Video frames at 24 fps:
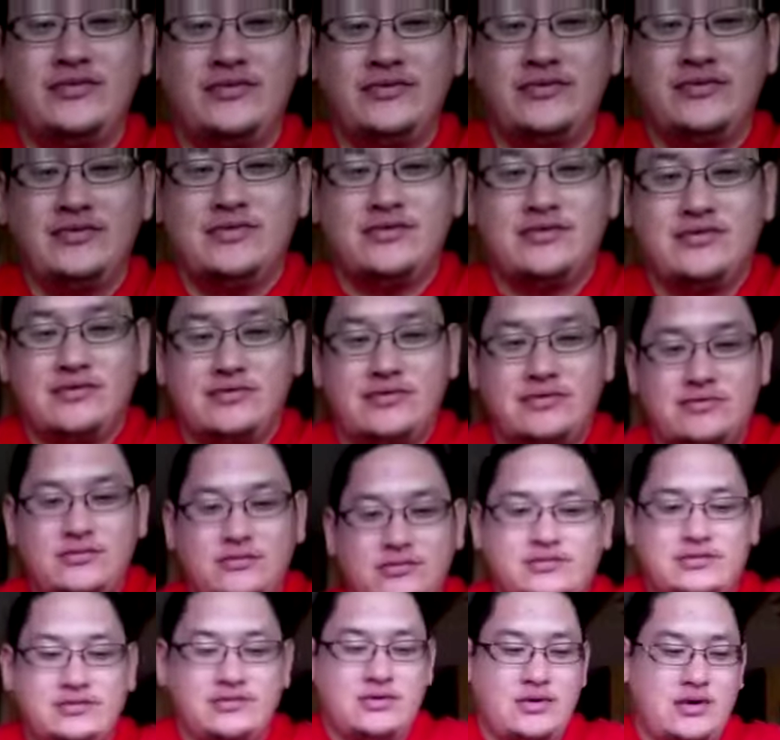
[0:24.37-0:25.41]
brisket and
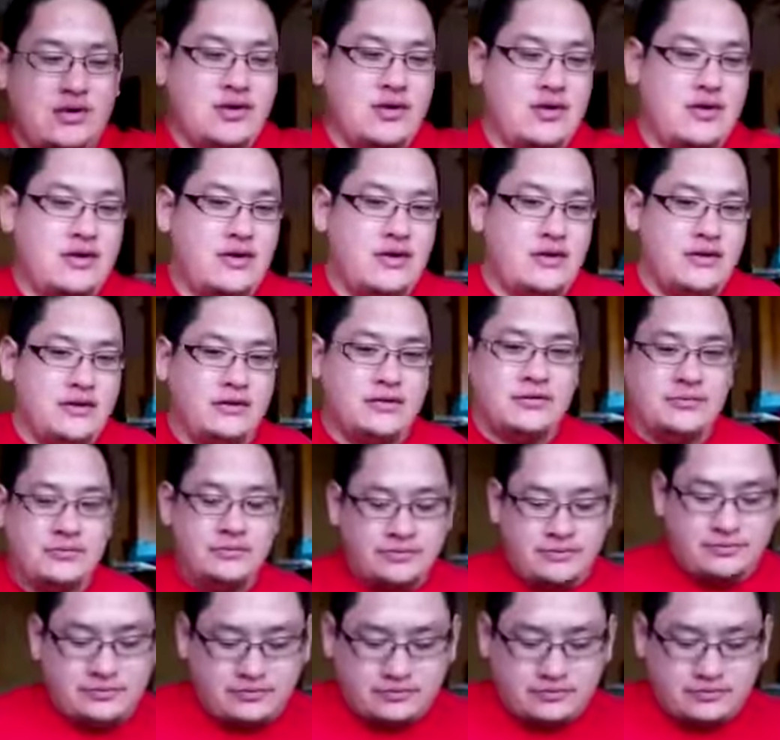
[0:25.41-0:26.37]
pulled pork. And